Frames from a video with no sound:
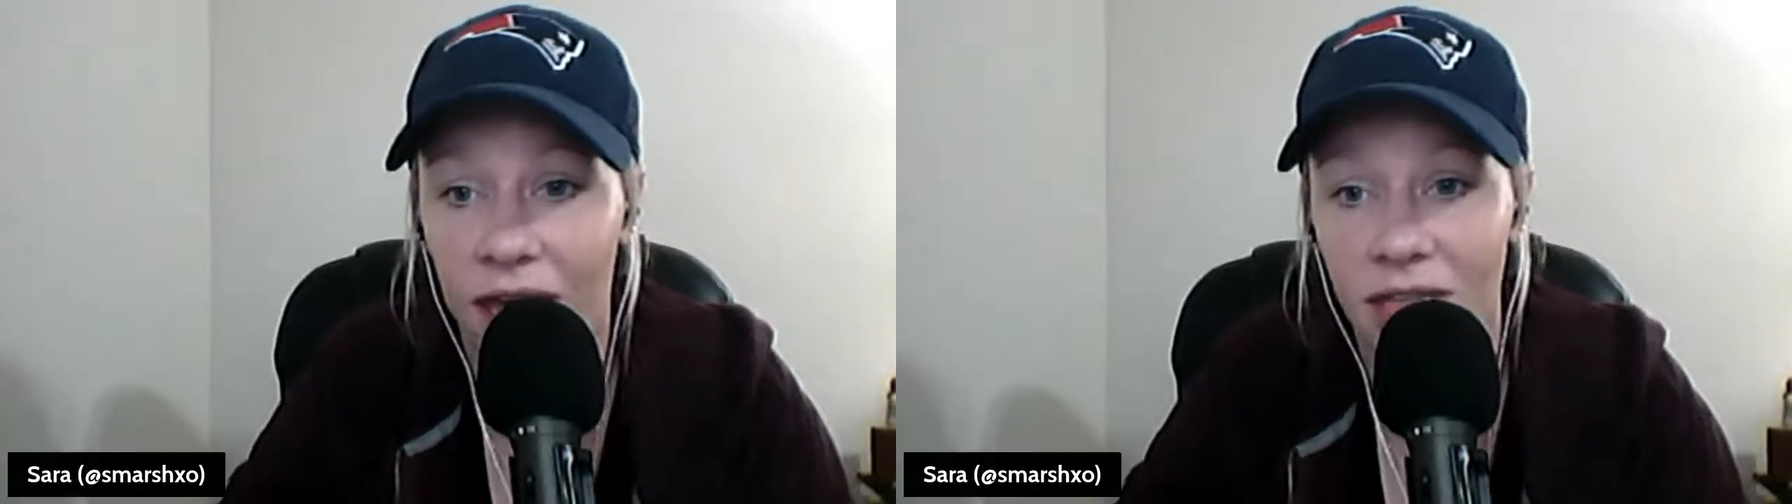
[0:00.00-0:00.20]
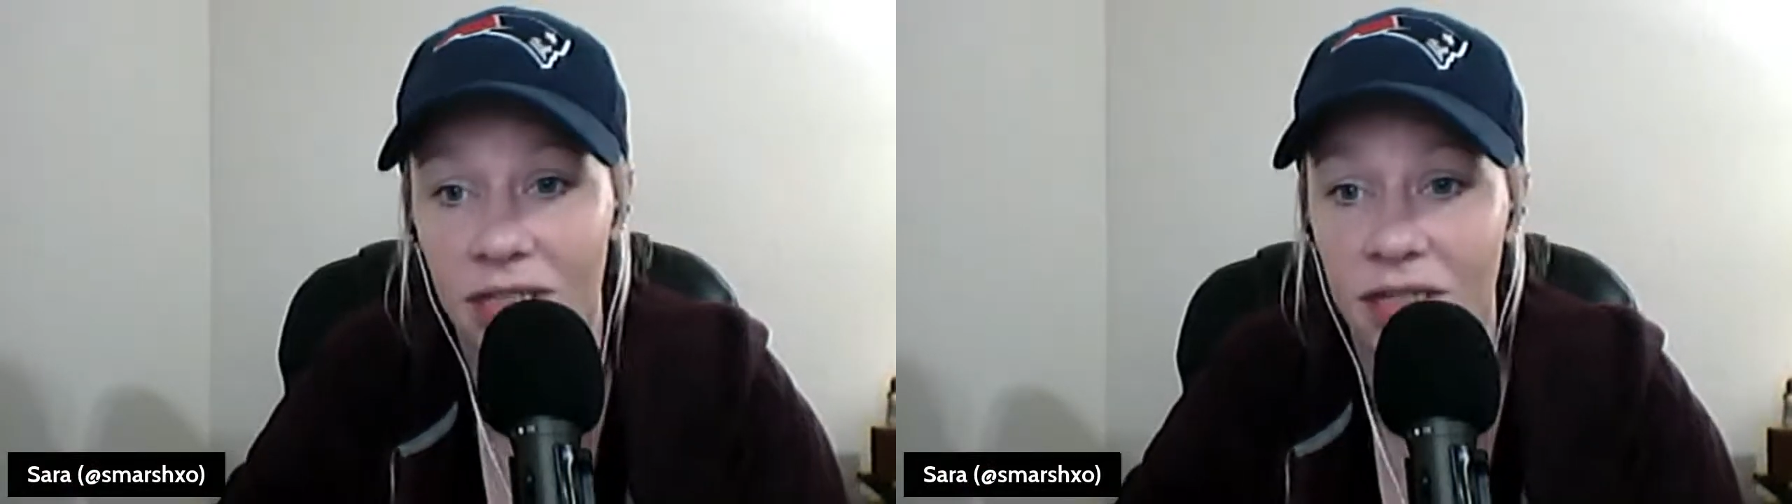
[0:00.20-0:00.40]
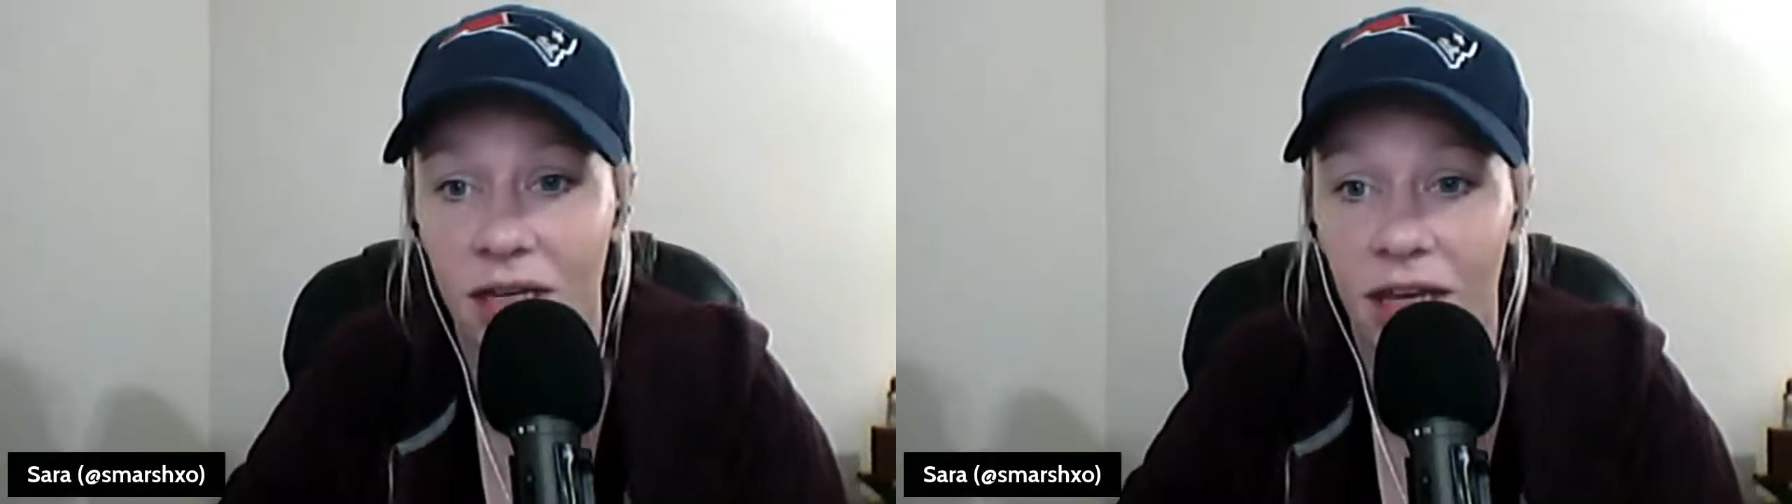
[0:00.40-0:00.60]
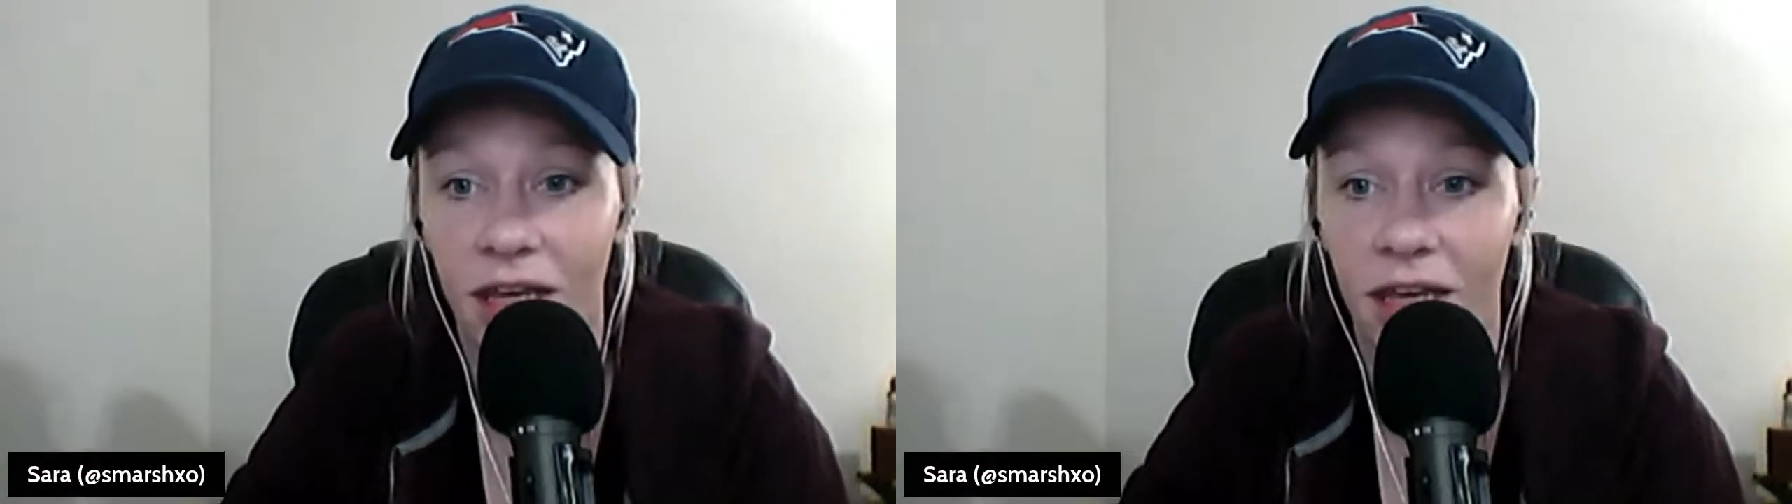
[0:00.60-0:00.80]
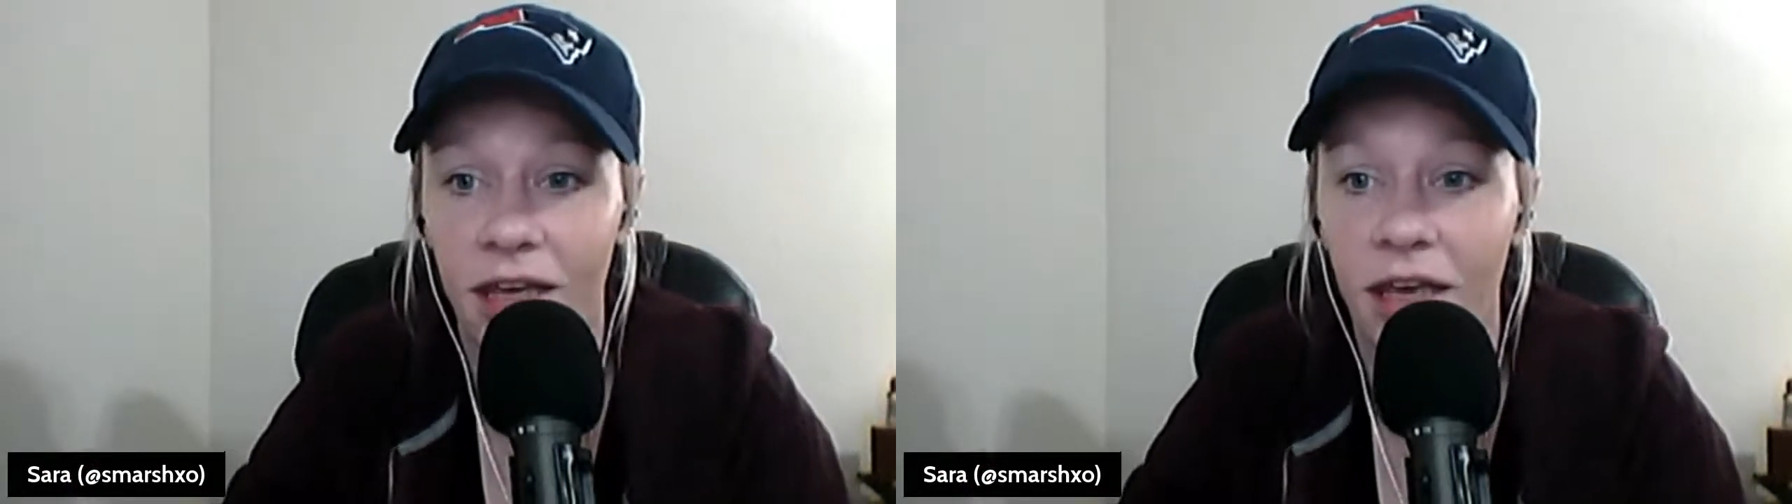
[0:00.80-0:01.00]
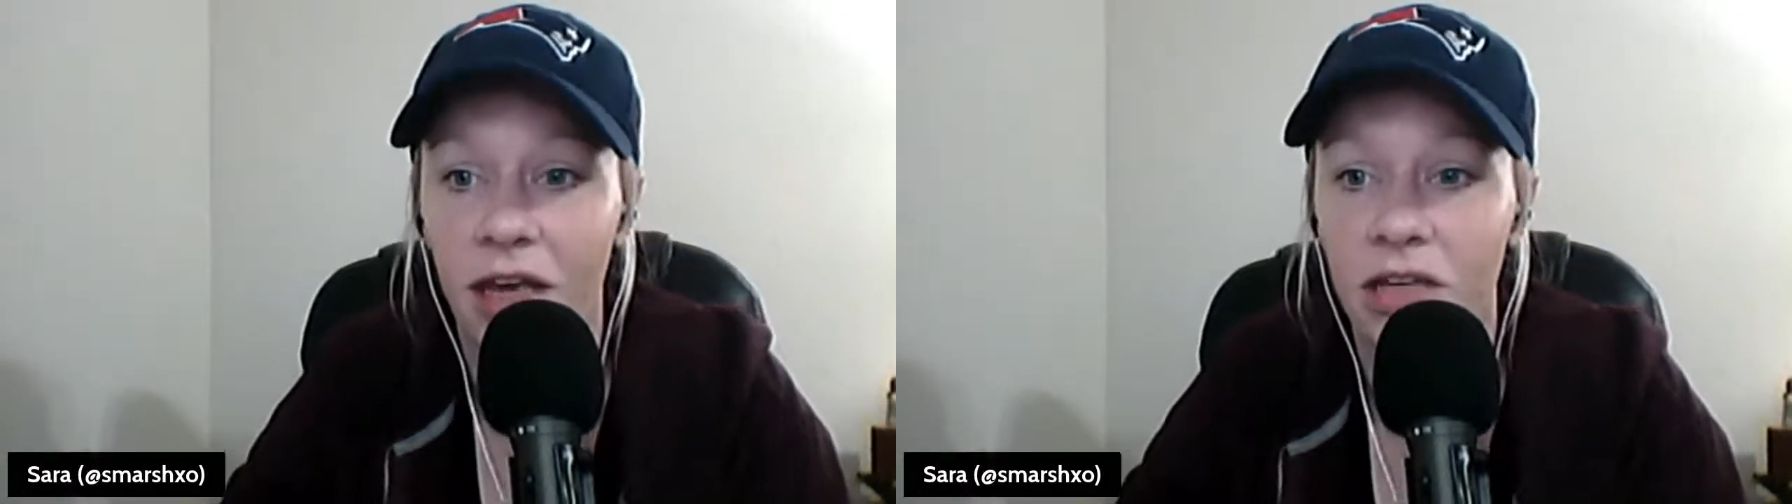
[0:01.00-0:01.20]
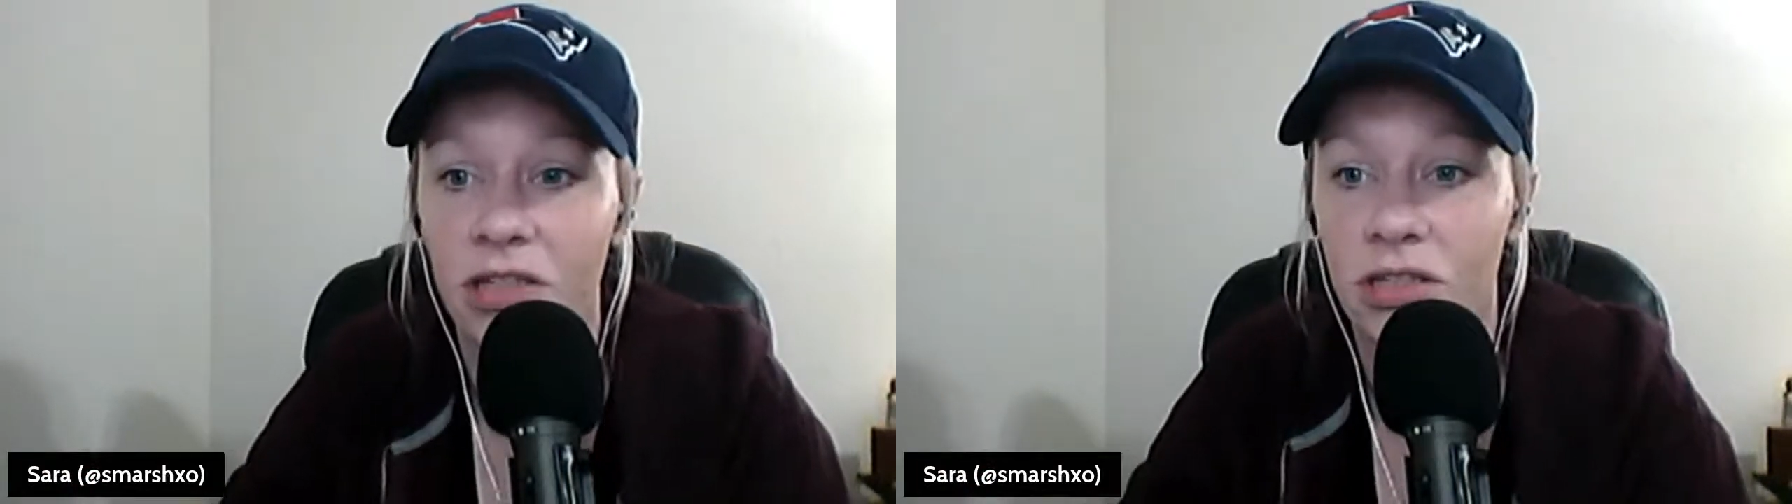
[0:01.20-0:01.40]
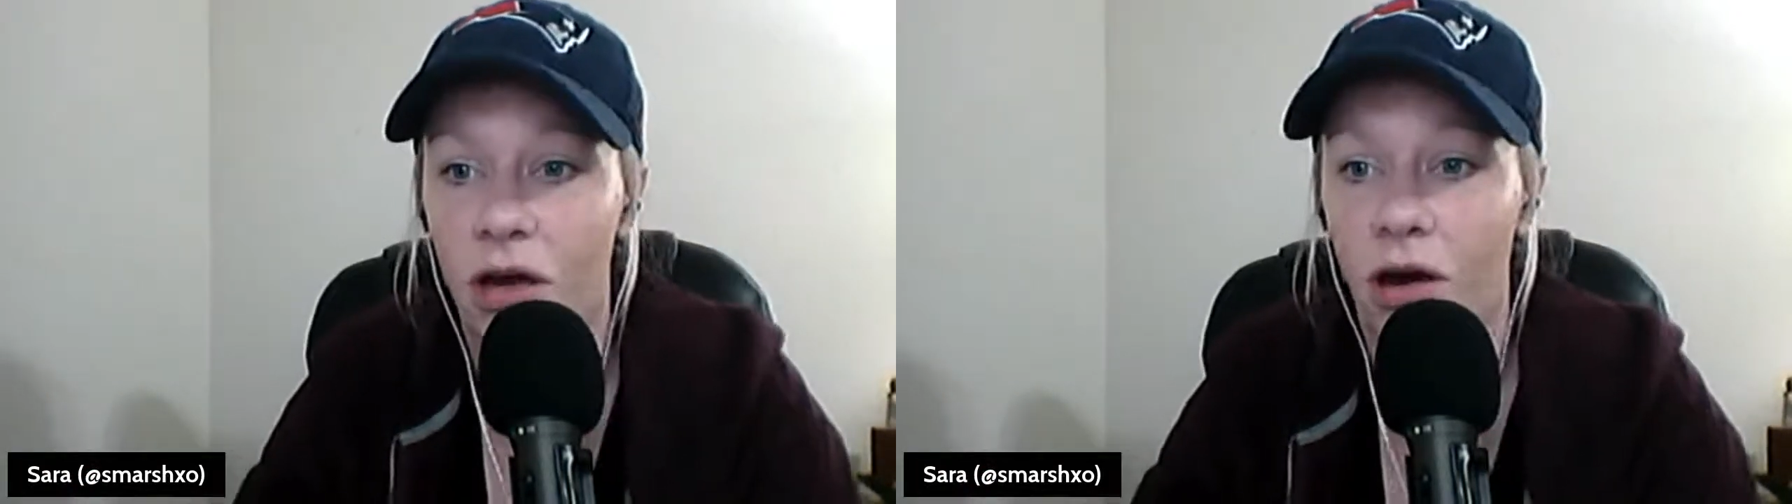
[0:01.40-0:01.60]
Kansas City.
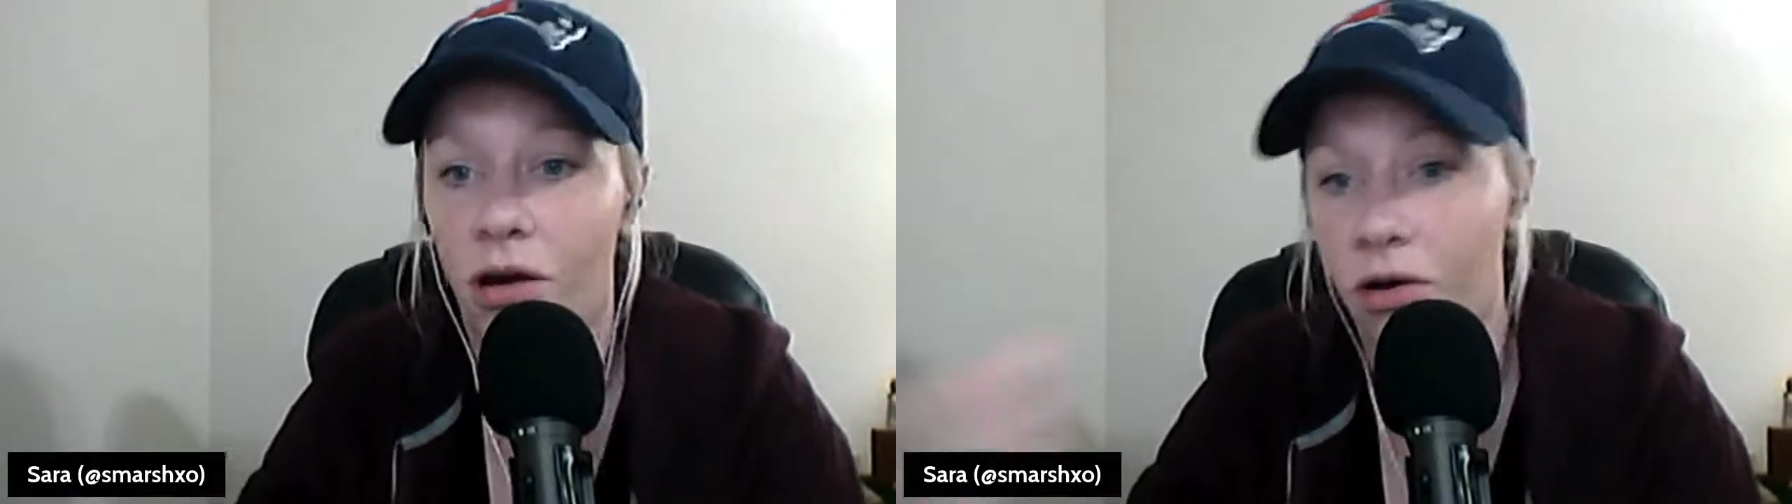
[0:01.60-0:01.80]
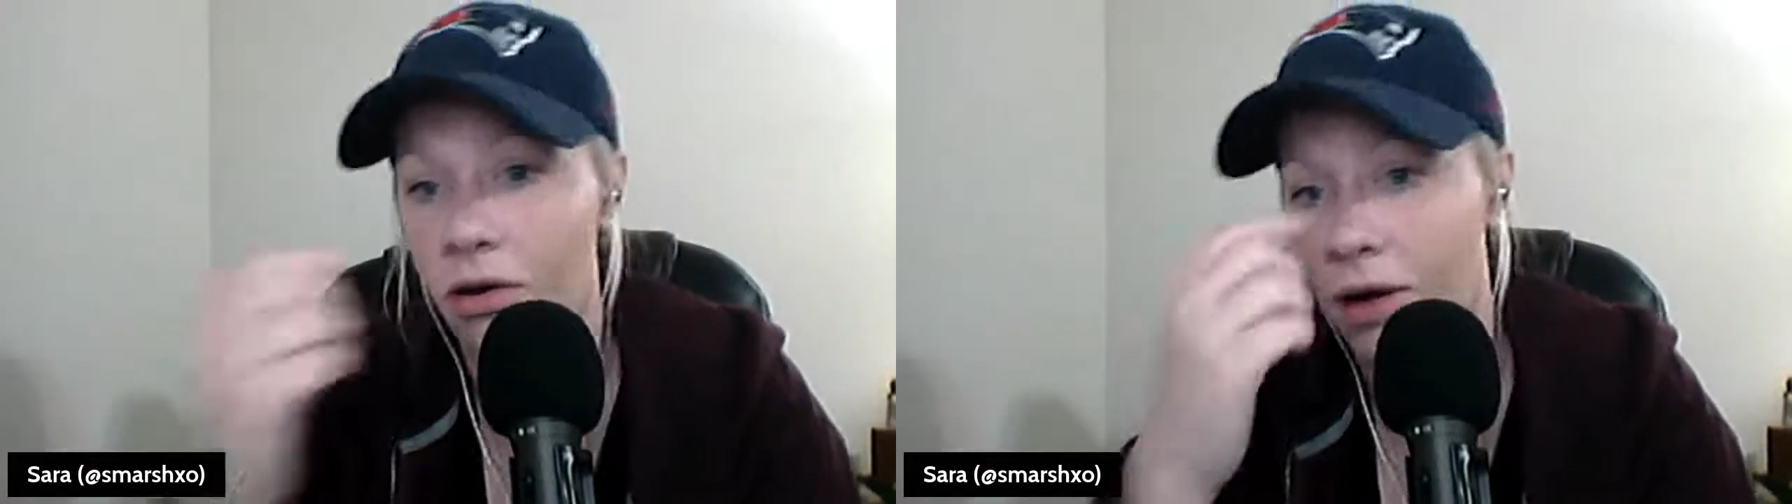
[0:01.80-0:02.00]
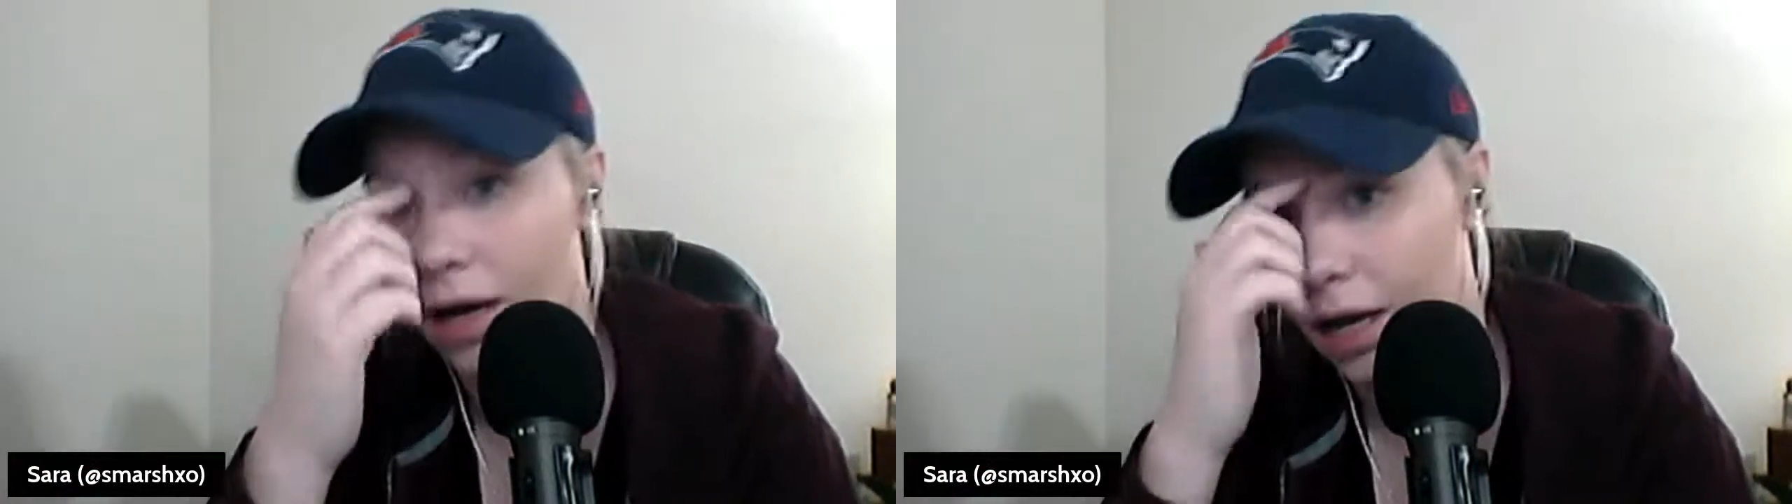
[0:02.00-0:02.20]
So,